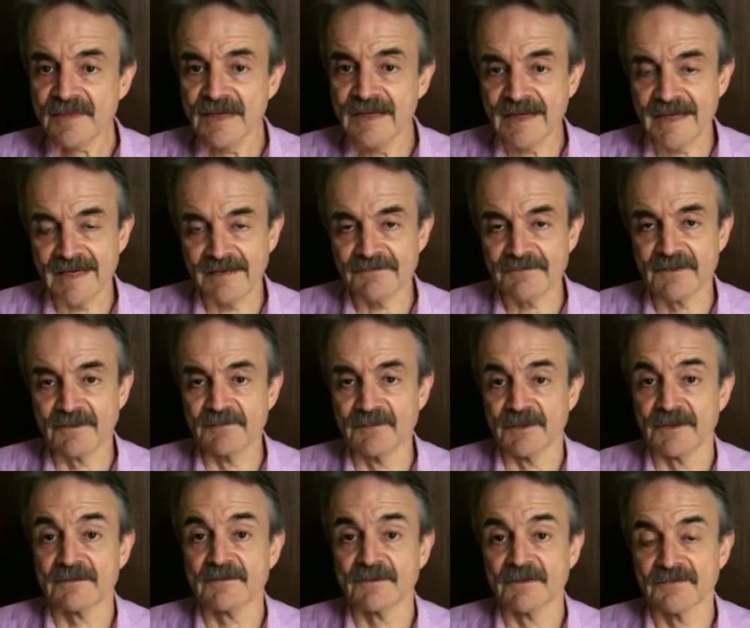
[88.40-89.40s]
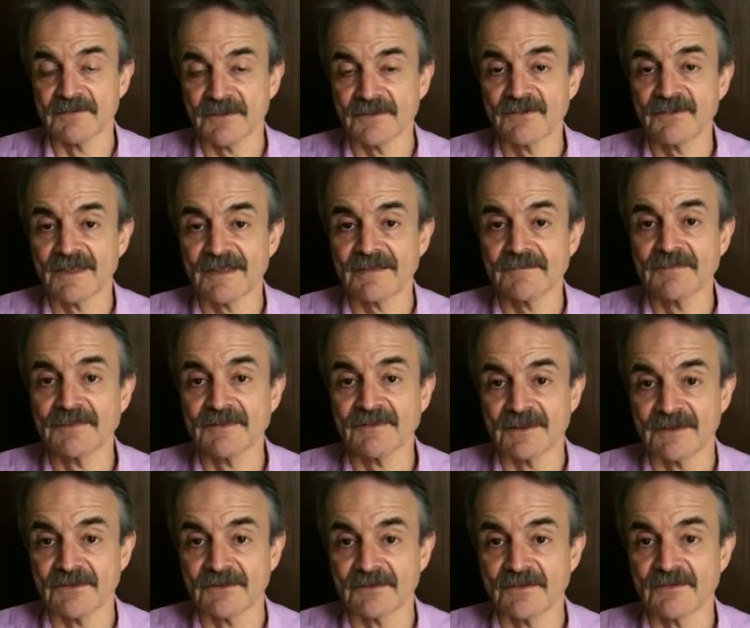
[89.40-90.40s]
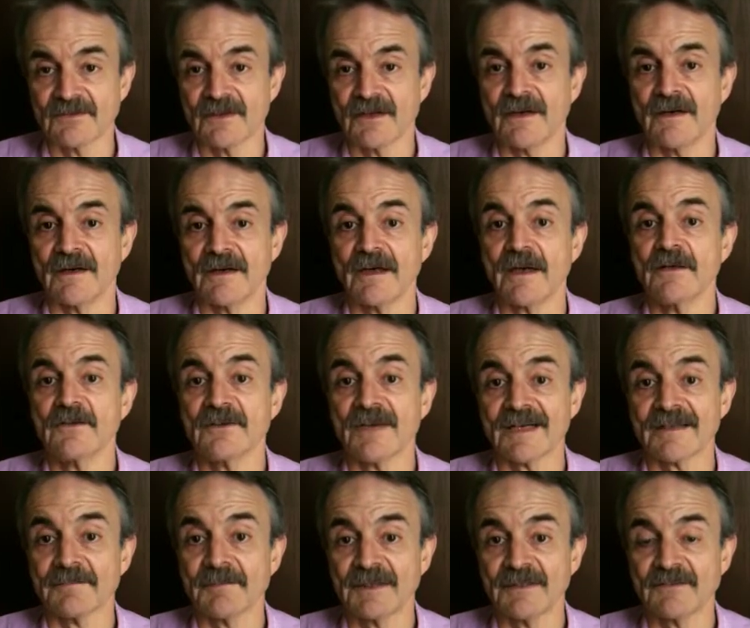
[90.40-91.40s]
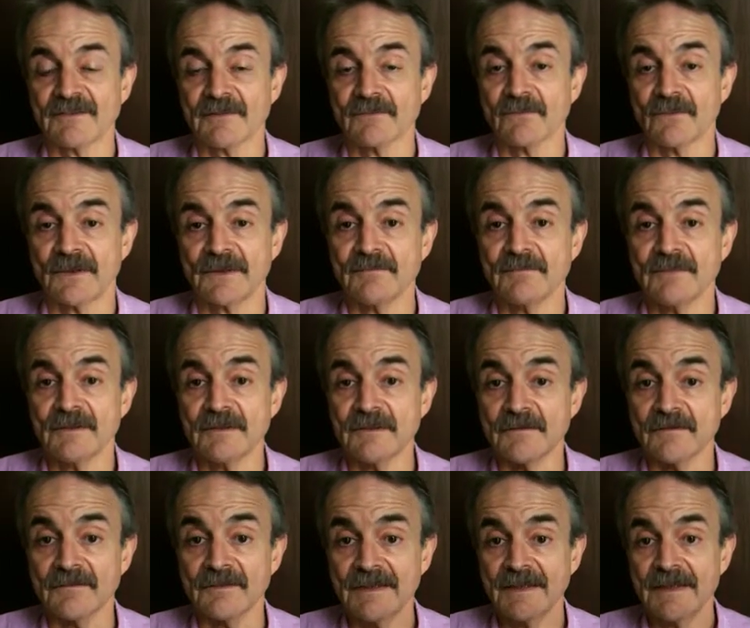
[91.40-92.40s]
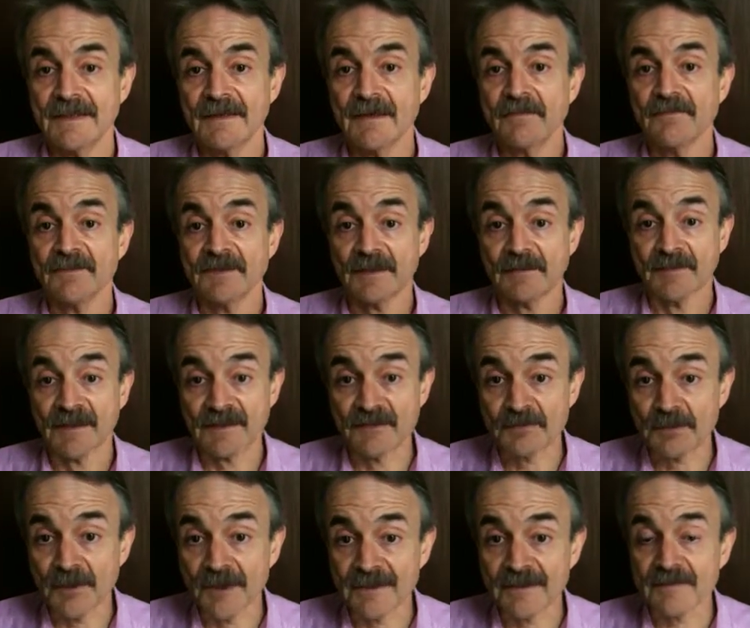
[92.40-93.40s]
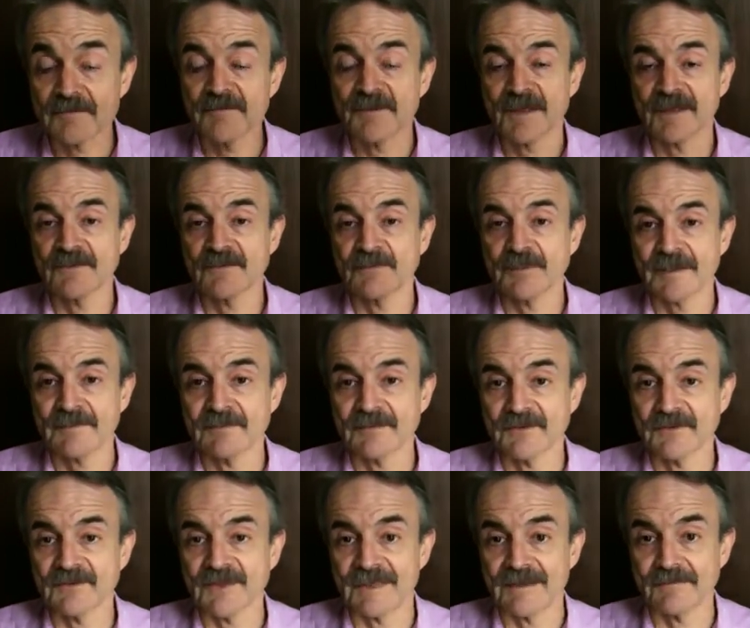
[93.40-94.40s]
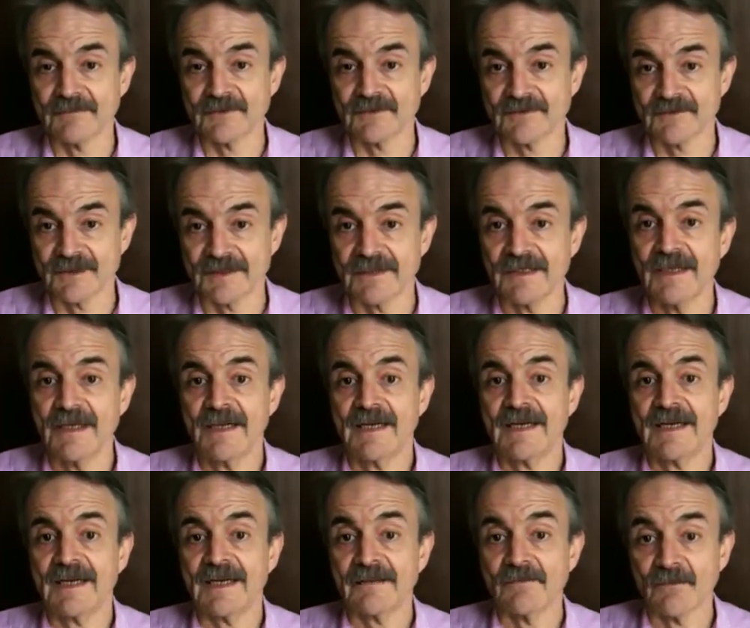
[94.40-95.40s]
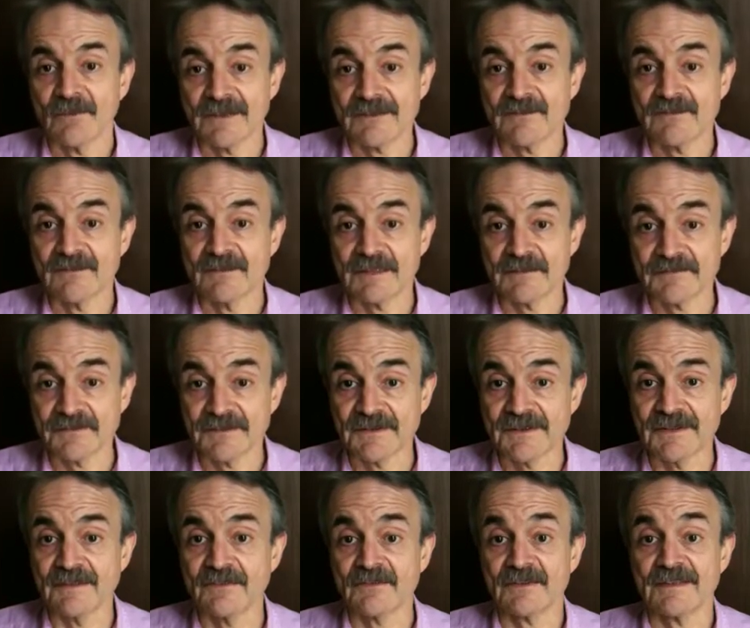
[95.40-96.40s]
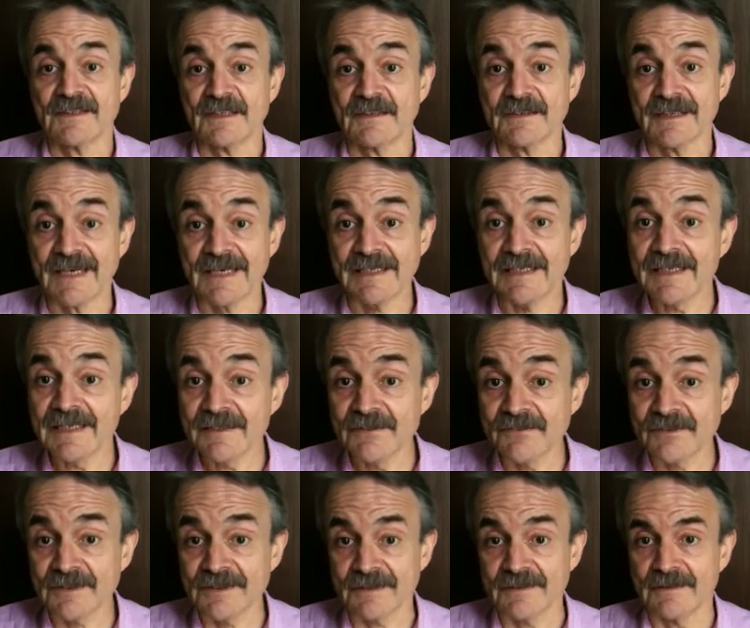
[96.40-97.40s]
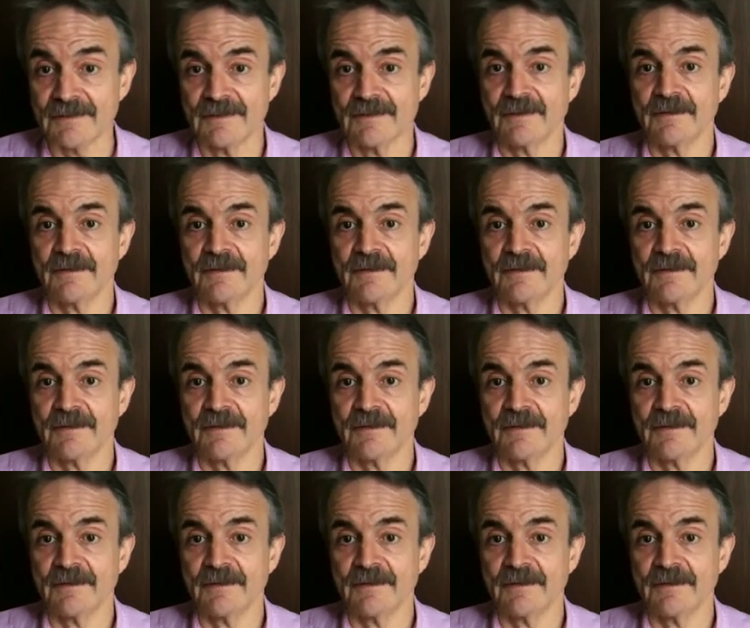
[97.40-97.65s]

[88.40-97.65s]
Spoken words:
half the book, the first 100 positions, are checkmates in 1 move, for the most part composed by Bruce Alberston. What's different is they're not easy.